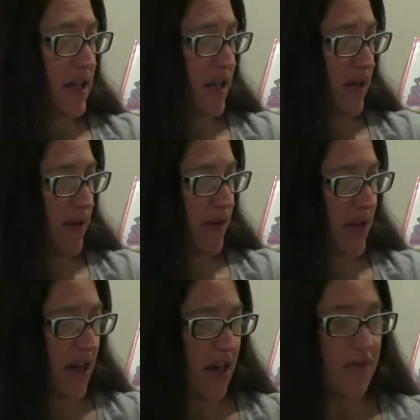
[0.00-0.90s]
Here we
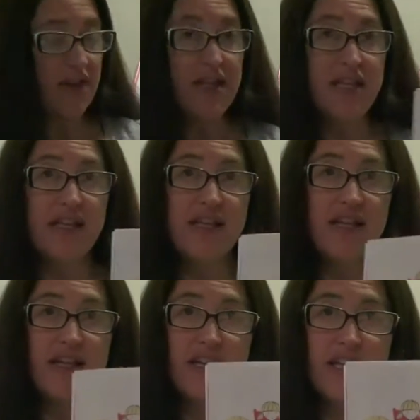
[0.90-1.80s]
have
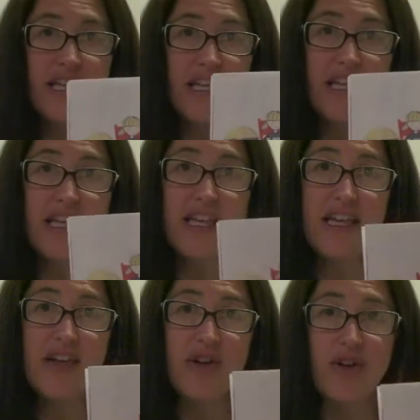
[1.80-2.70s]
E,
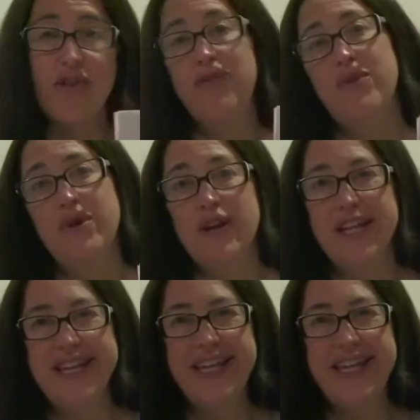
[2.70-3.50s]
eager for it.